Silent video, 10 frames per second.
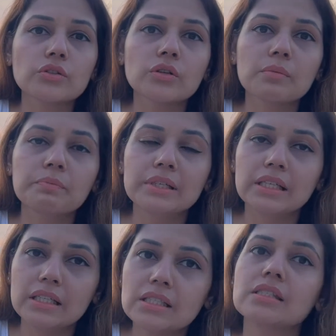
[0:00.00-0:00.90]
to
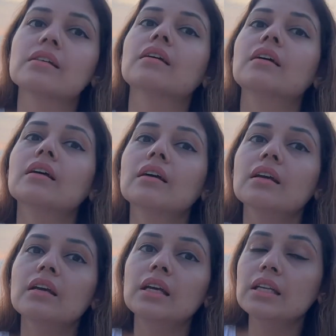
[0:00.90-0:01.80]
complete
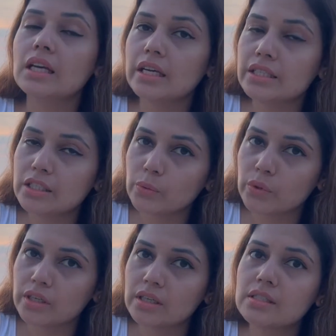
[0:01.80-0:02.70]
in 80
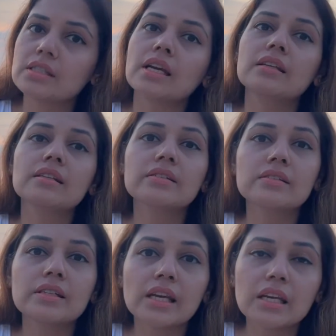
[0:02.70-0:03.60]
words, and the
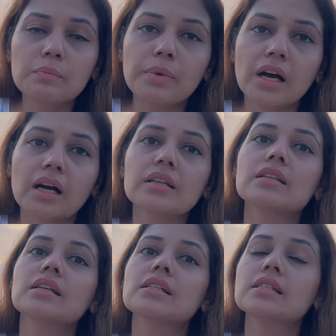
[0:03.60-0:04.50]
second part
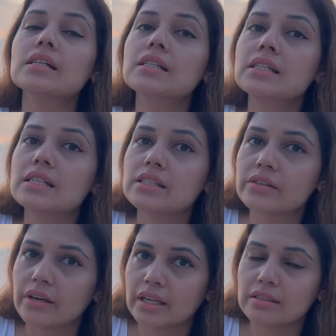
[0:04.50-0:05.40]
is a letter
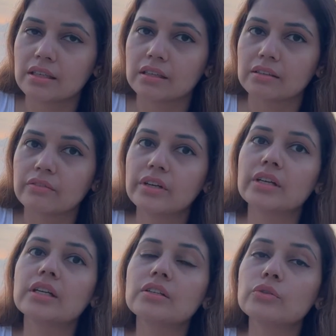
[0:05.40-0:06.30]
writing,
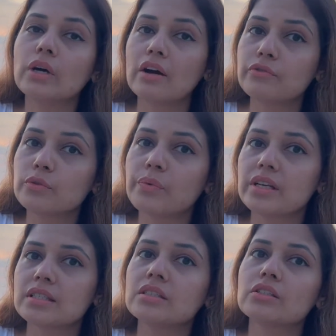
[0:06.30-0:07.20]
wherein you have to
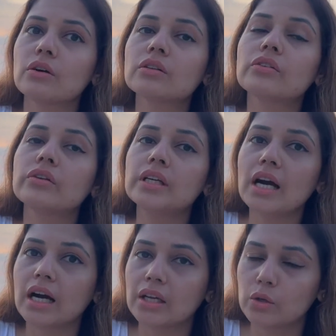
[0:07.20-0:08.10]
present your 3
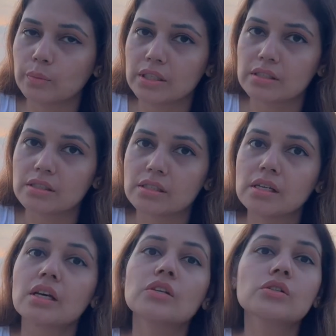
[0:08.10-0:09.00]
arguments.
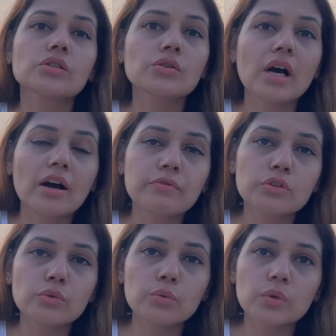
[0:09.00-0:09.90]
So you have
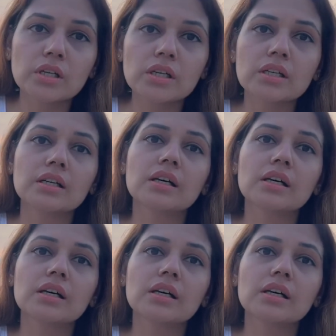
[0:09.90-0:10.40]
to work